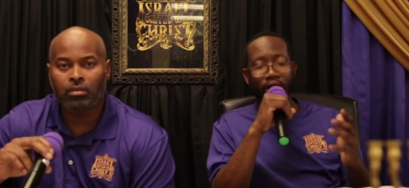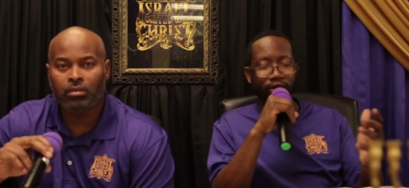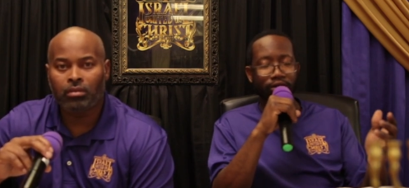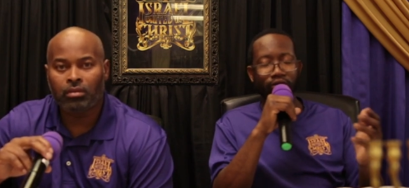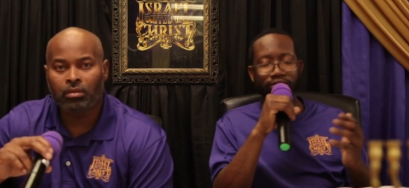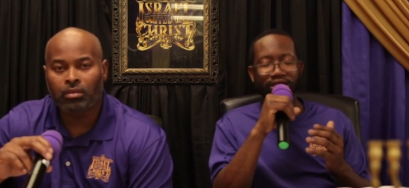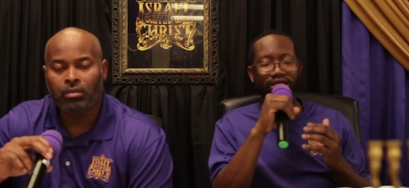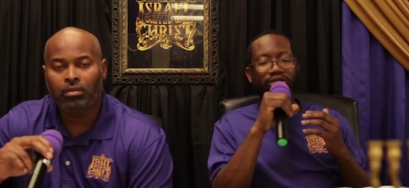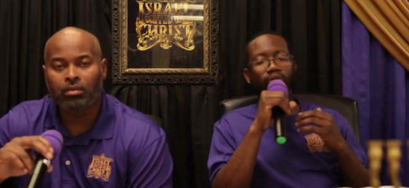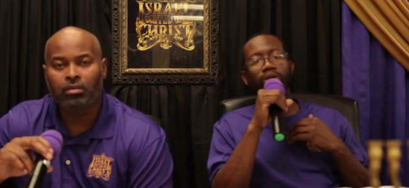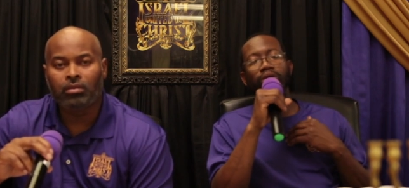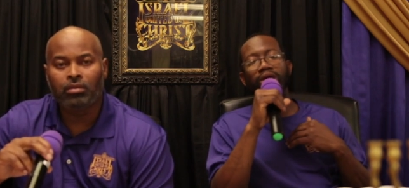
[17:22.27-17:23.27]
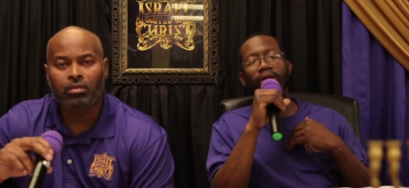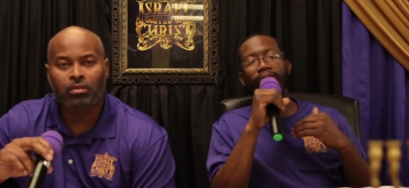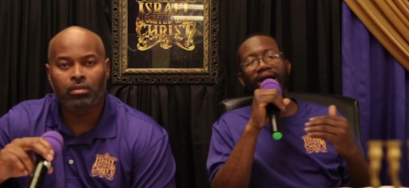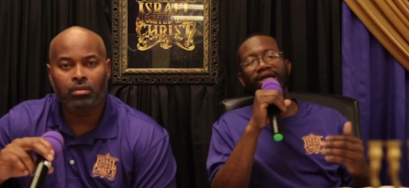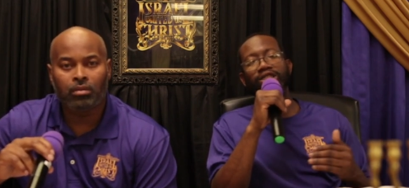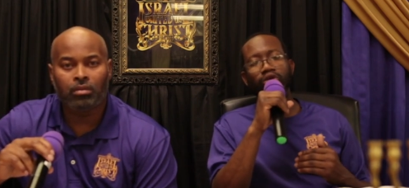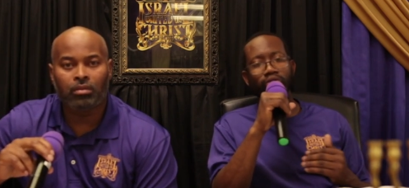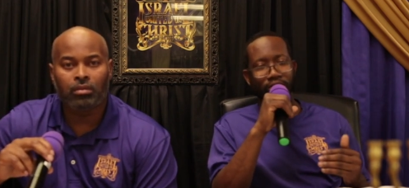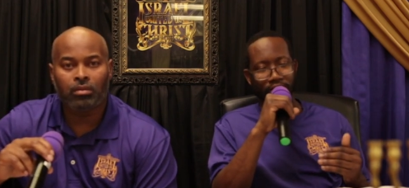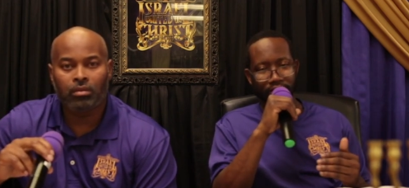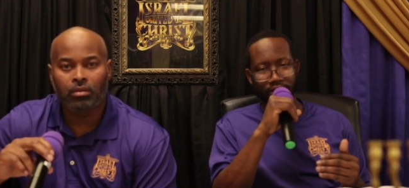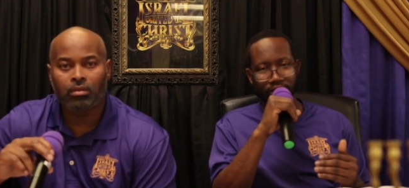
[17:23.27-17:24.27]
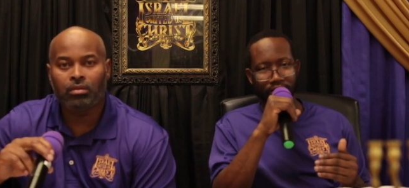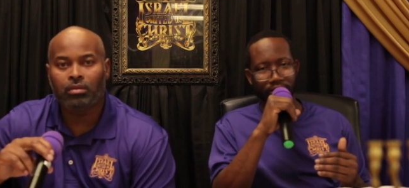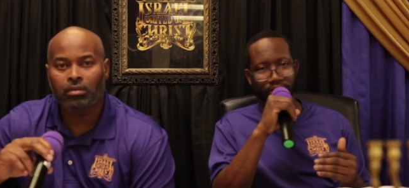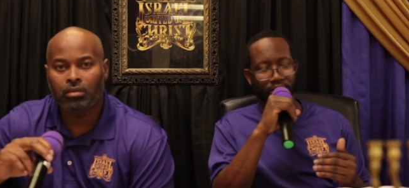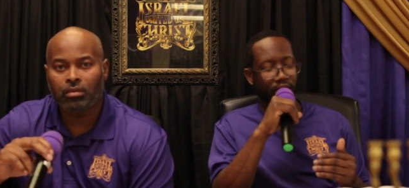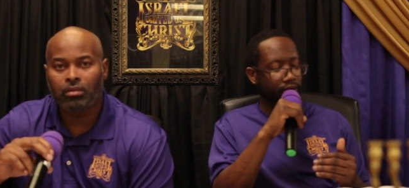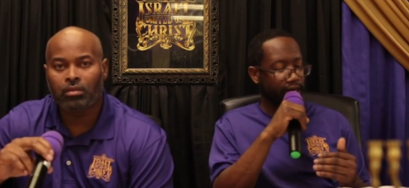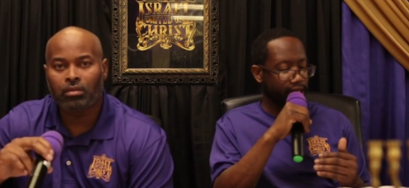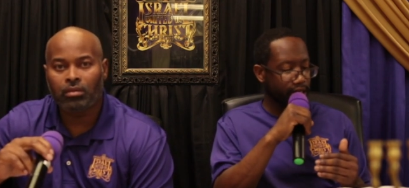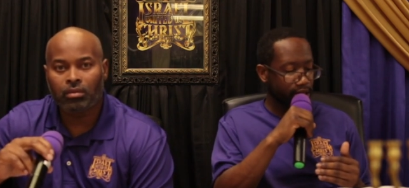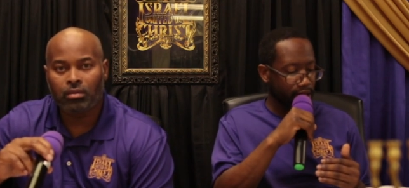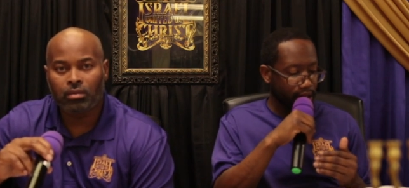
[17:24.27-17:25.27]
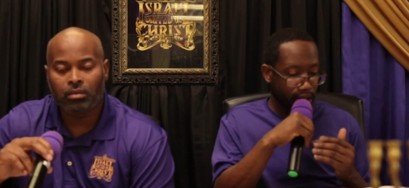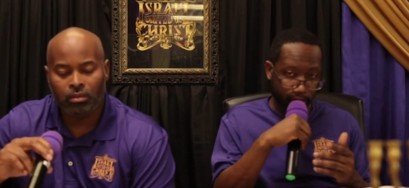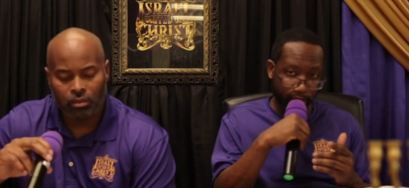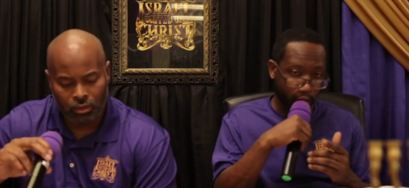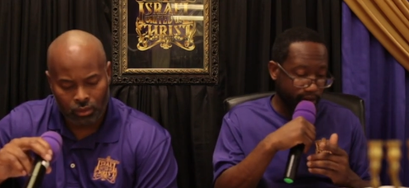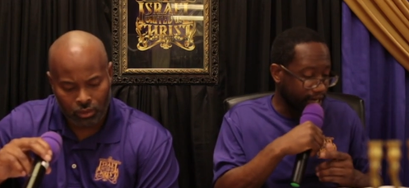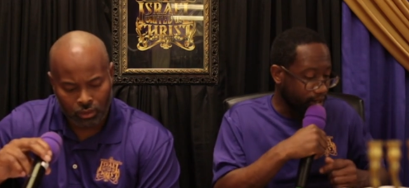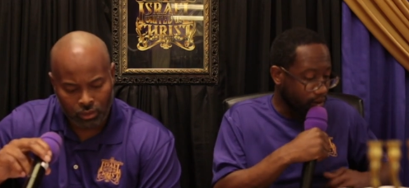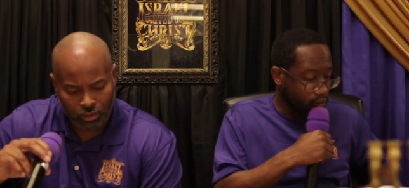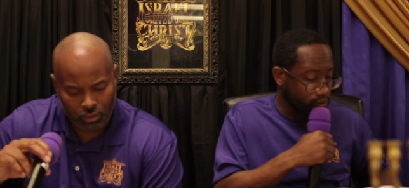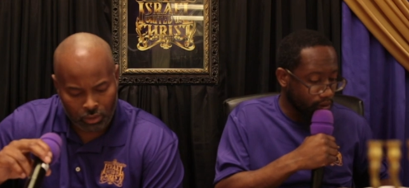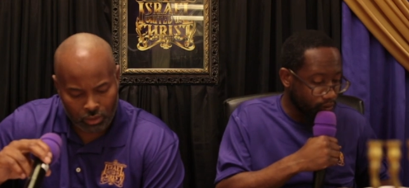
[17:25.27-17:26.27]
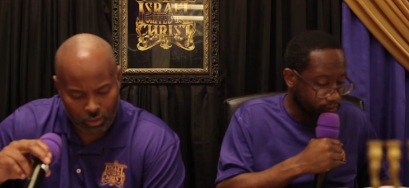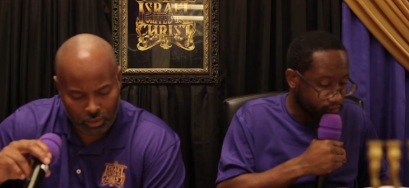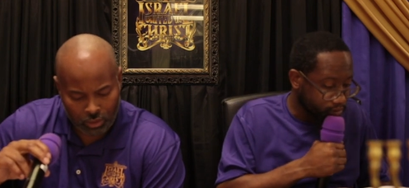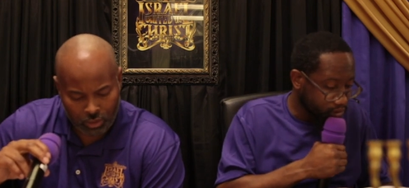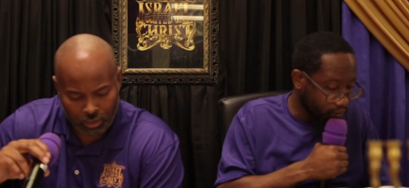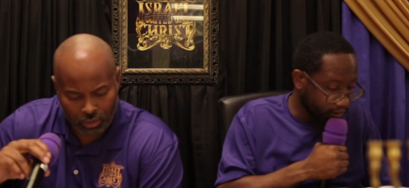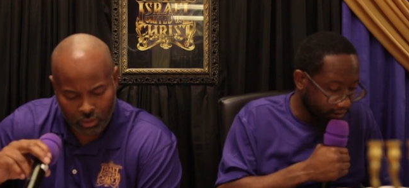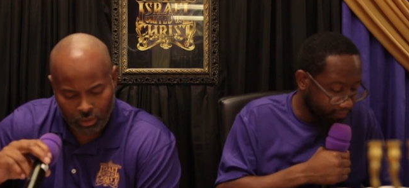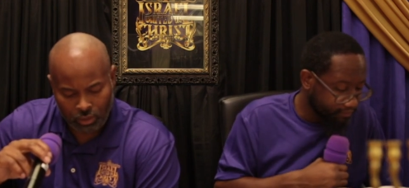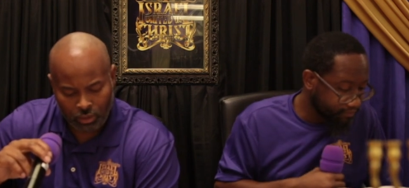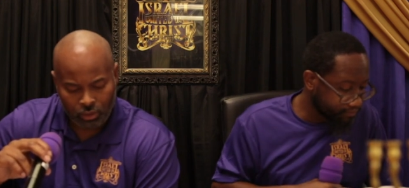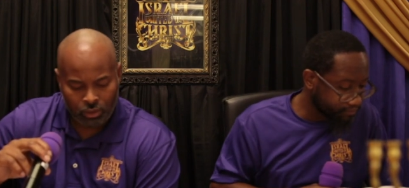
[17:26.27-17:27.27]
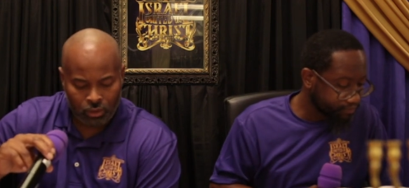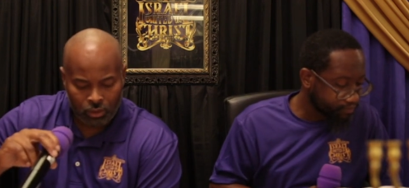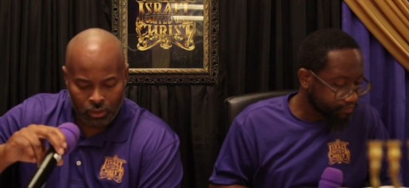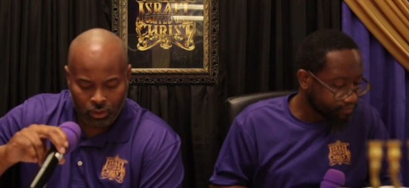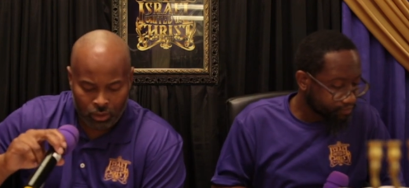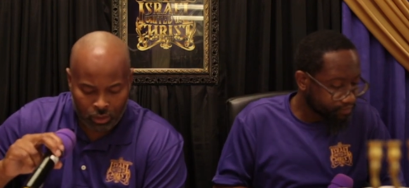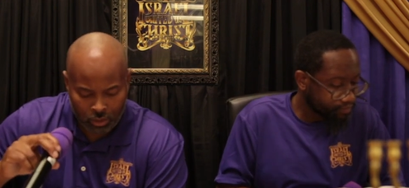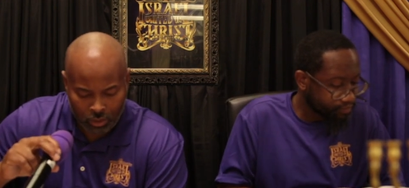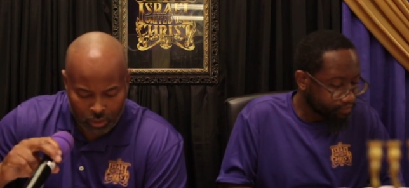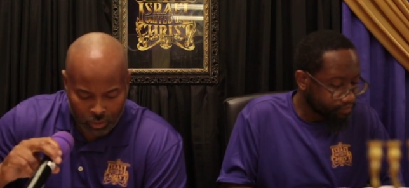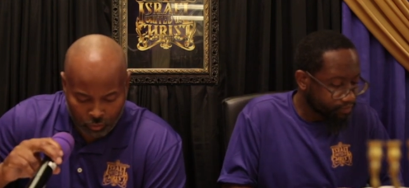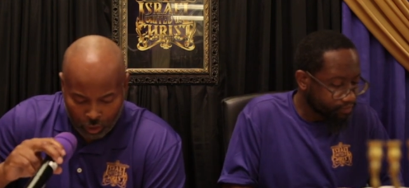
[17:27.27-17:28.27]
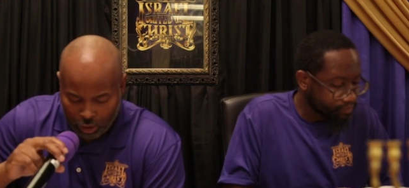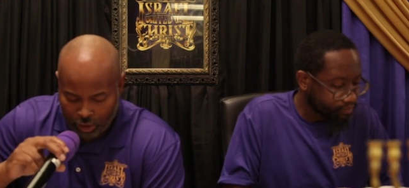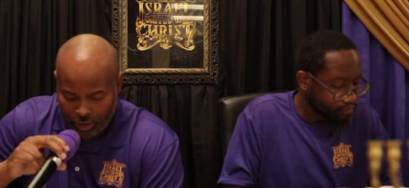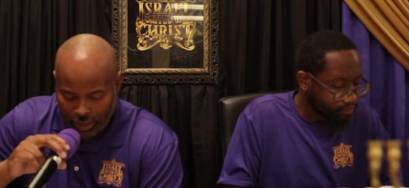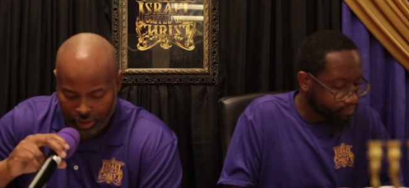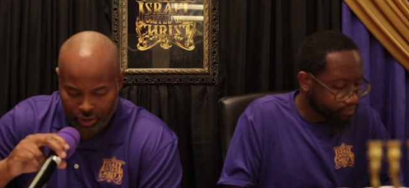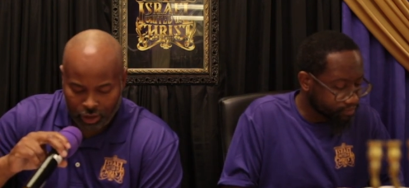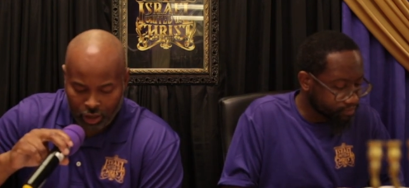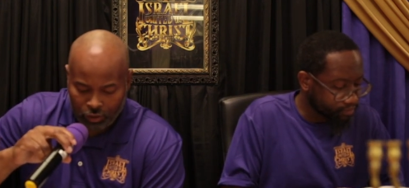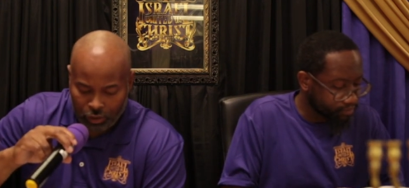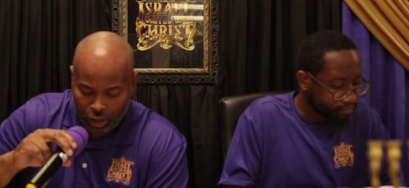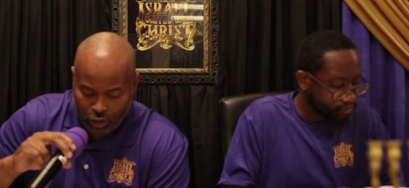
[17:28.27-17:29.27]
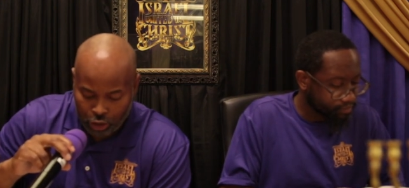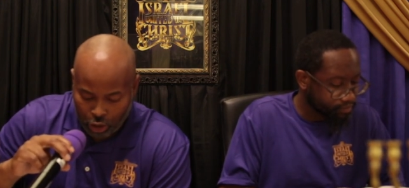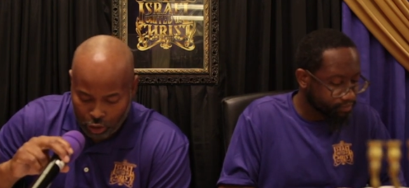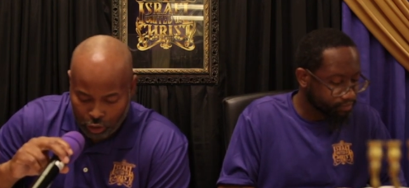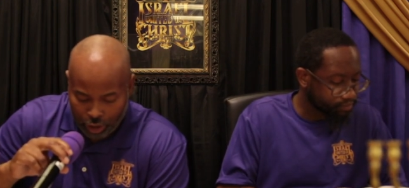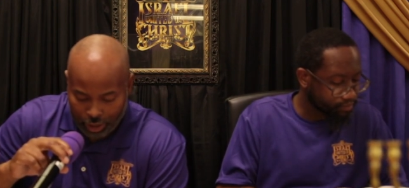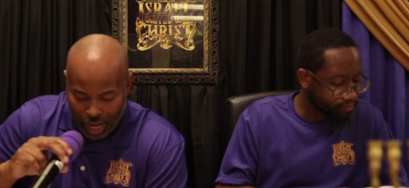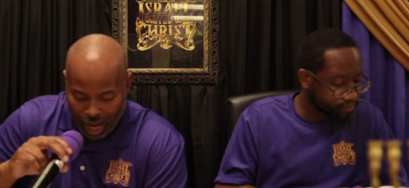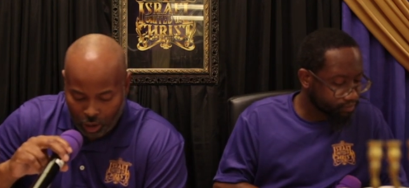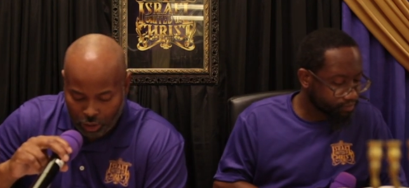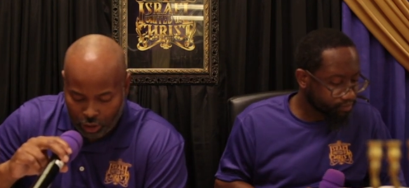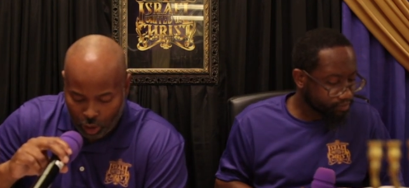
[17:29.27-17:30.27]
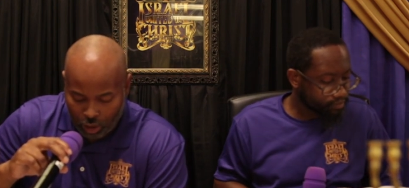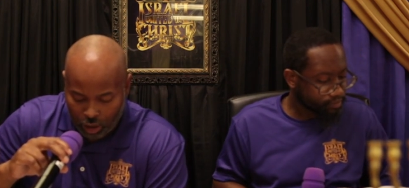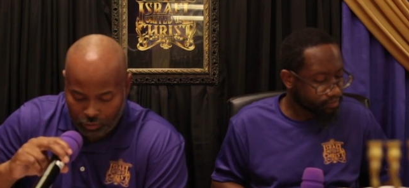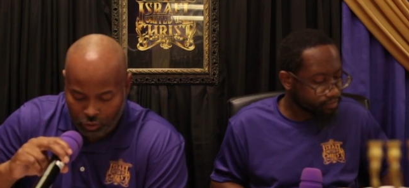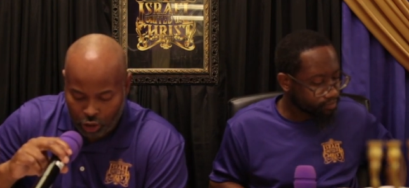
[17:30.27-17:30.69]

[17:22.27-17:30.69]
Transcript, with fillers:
Speaker 1: all those things will come back to us, all right? But we got to hold on. Go ahead.
Speaker 2: Verse 6, the children also of